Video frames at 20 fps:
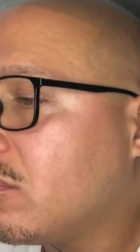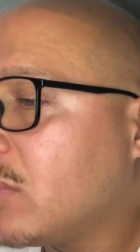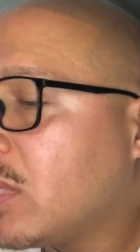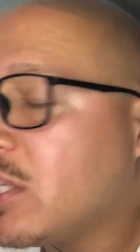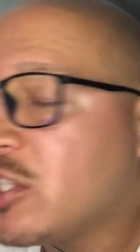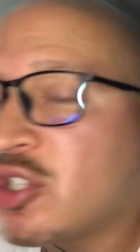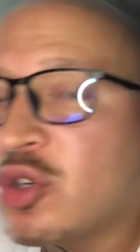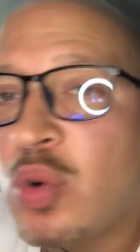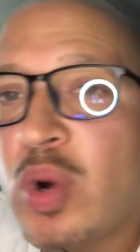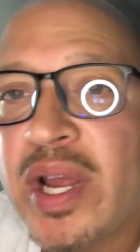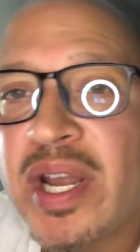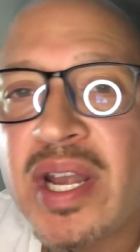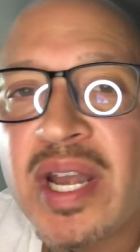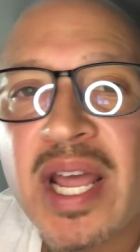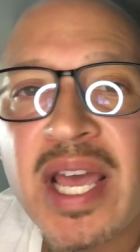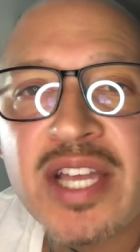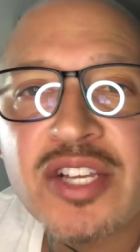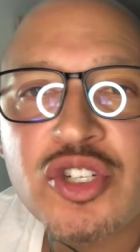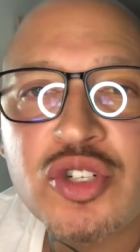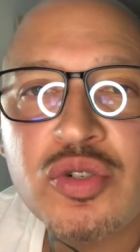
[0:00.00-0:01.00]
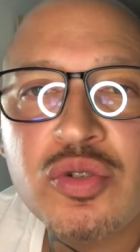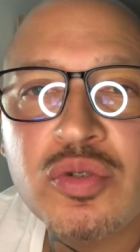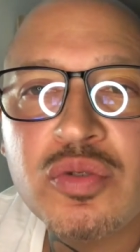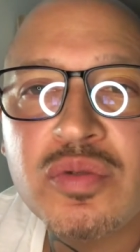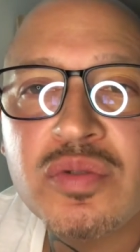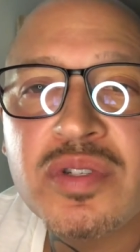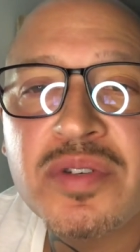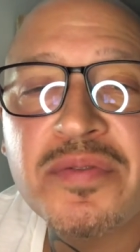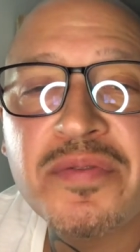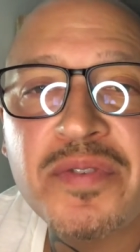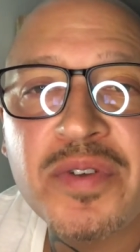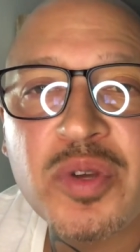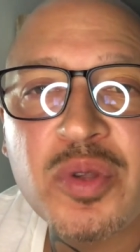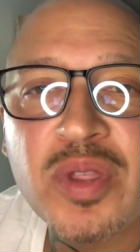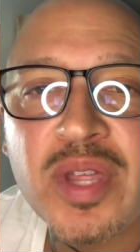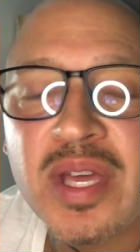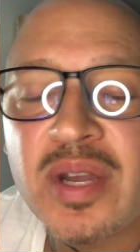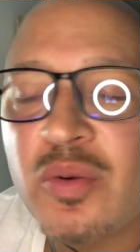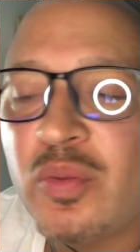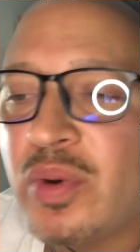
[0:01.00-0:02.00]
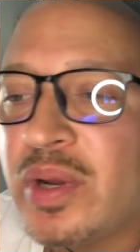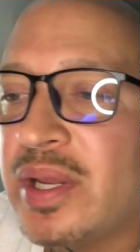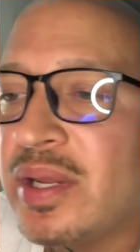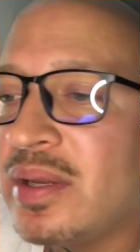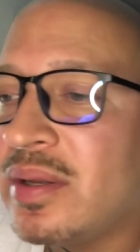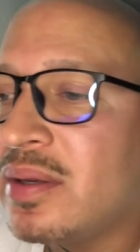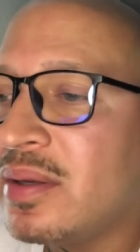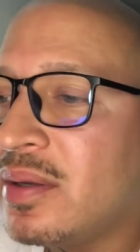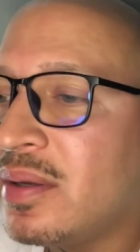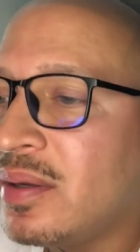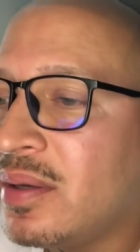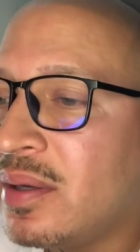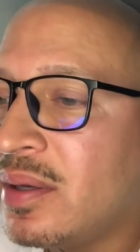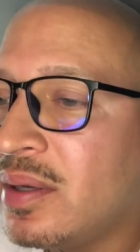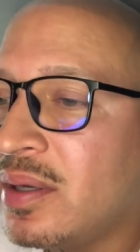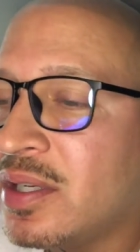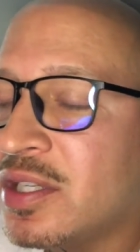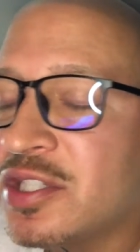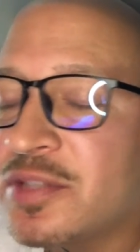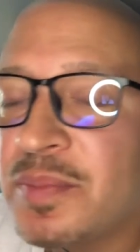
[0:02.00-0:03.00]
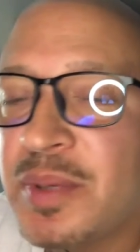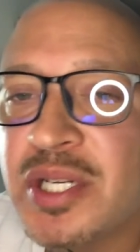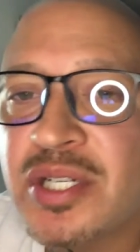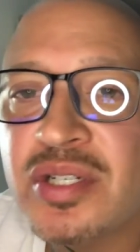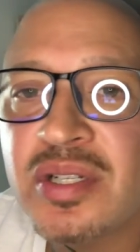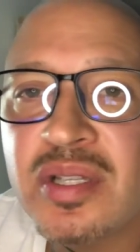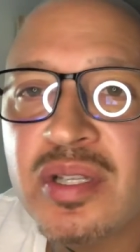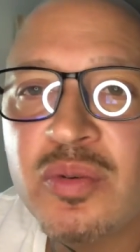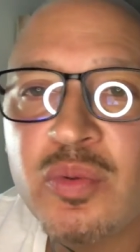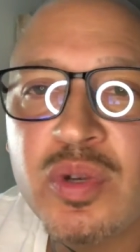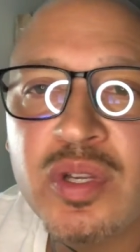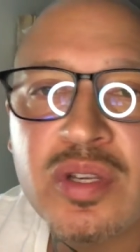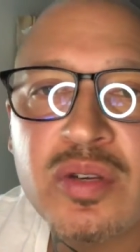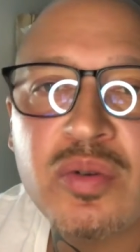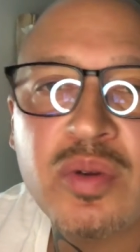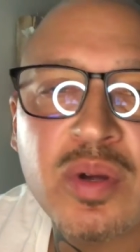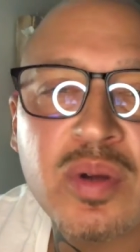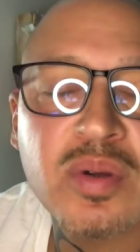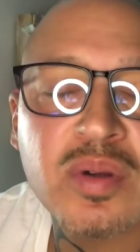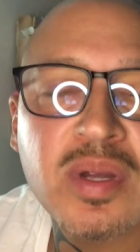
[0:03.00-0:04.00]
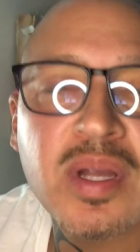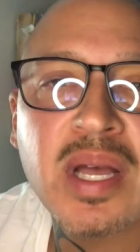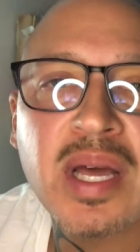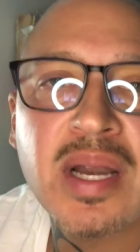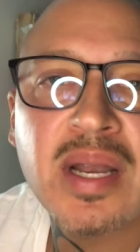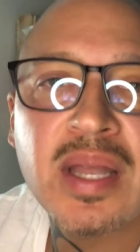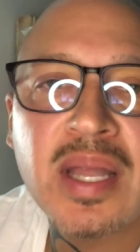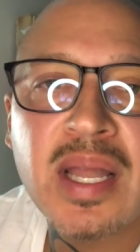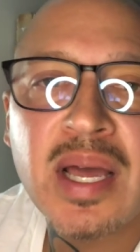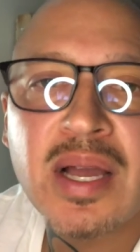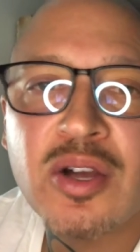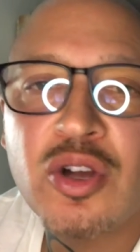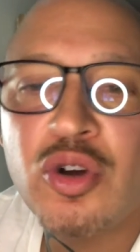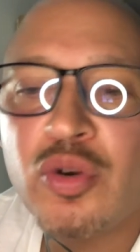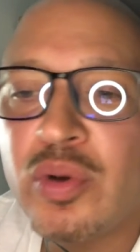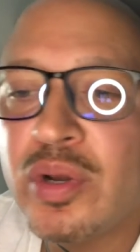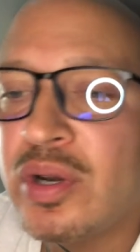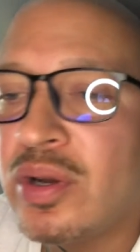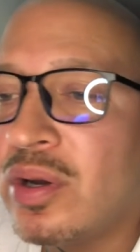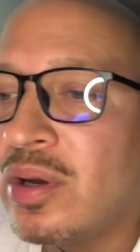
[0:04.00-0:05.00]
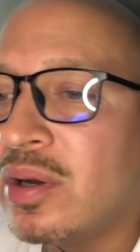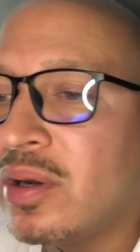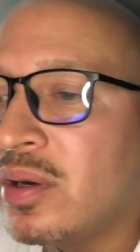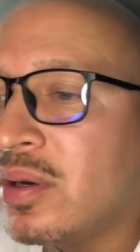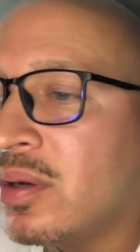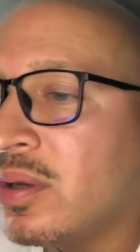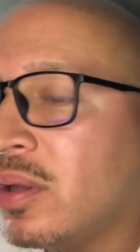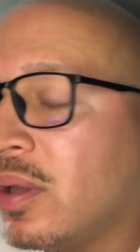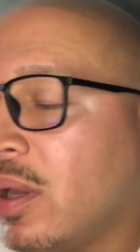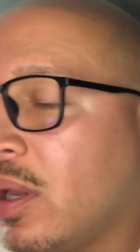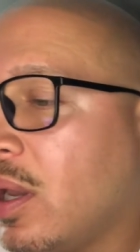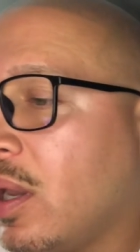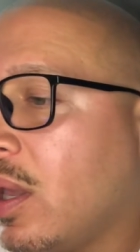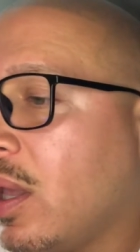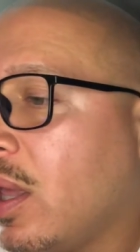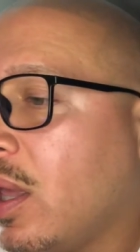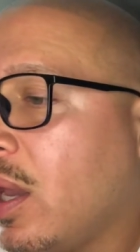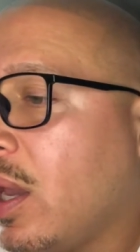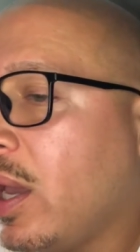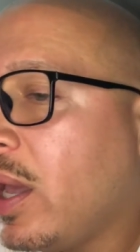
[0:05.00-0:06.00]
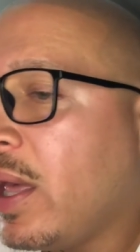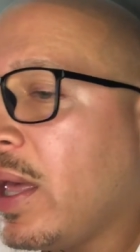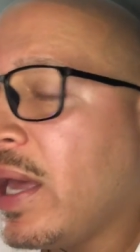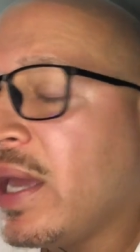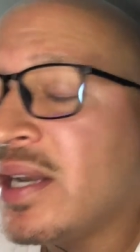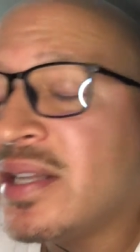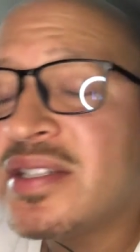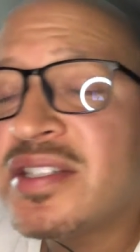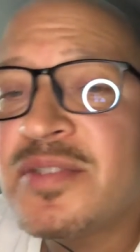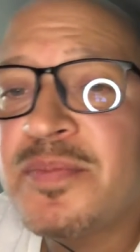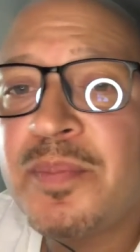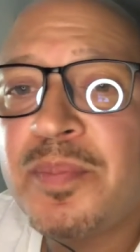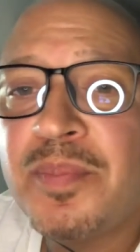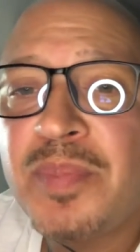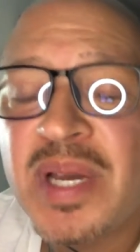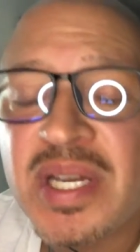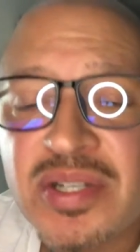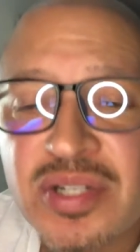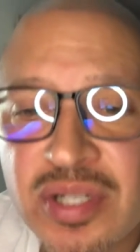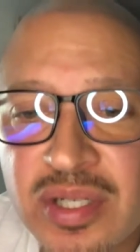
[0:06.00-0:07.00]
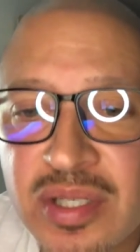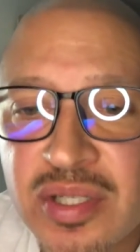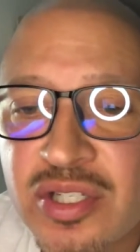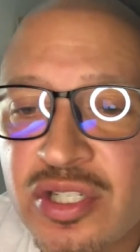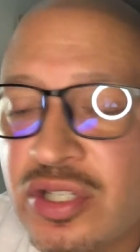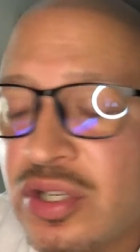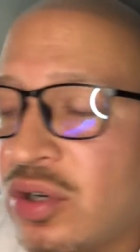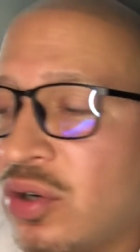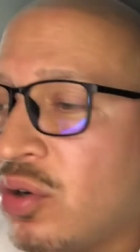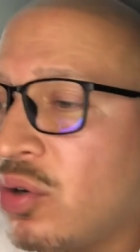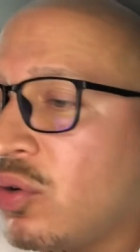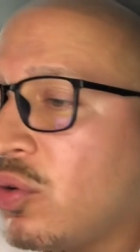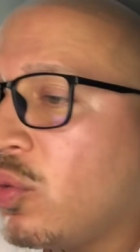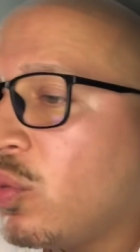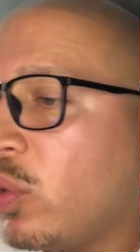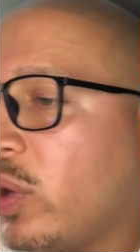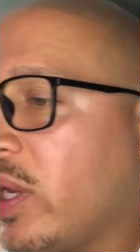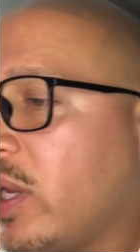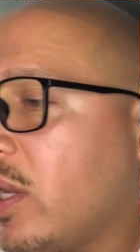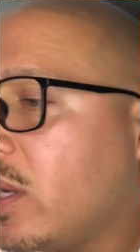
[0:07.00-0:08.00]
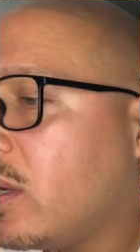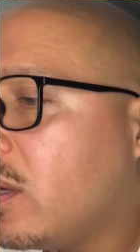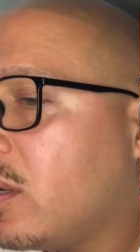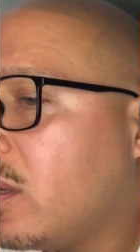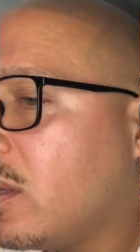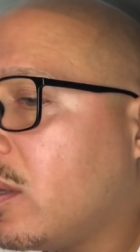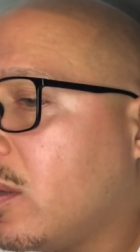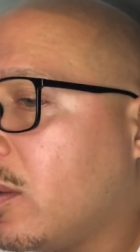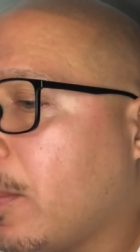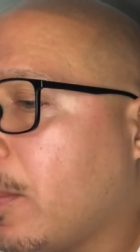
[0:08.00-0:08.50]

it's quite natural to feel that way, especially when you got a lot going on. And especially so when